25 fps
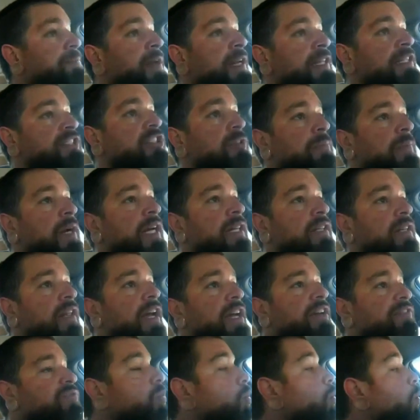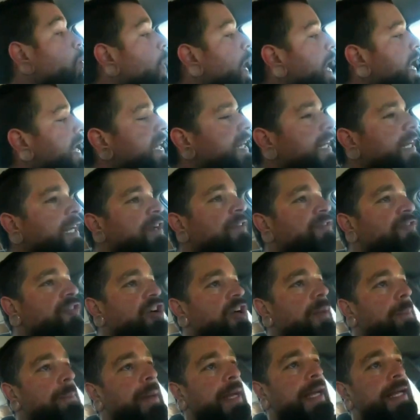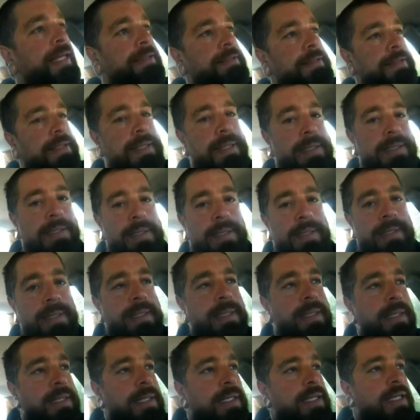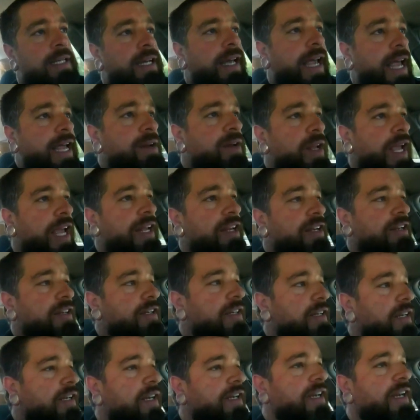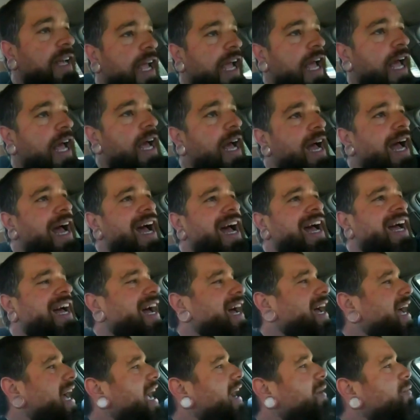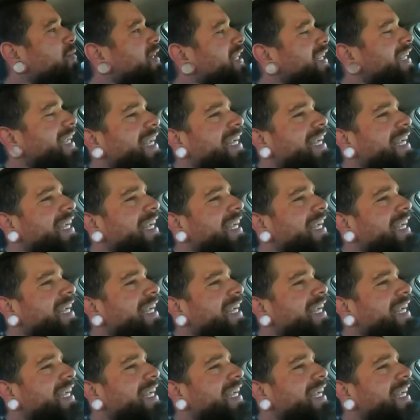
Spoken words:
minutes of my life waiting for the pizza. And I would have